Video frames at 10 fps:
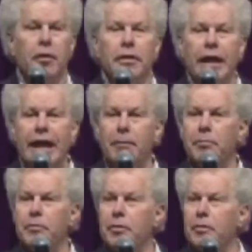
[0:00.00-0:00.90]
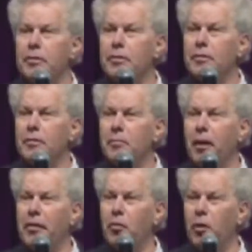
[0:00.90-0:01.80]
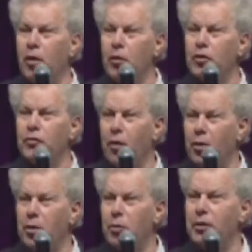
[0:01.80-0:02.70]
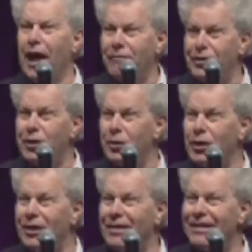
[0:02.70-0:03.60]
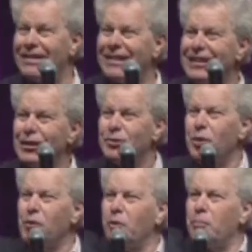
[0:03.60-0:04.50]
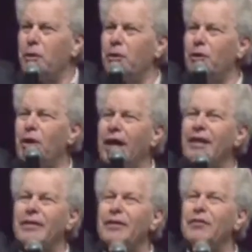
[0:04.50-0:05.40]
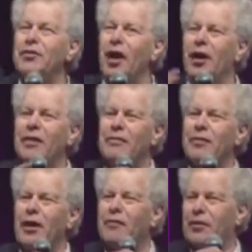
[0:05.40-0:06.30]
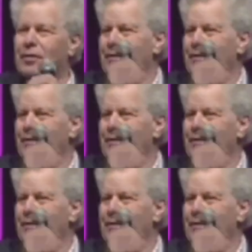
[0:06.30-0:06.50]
named by the Wells Fargo cafeteria. So your burger kind of lives on forever.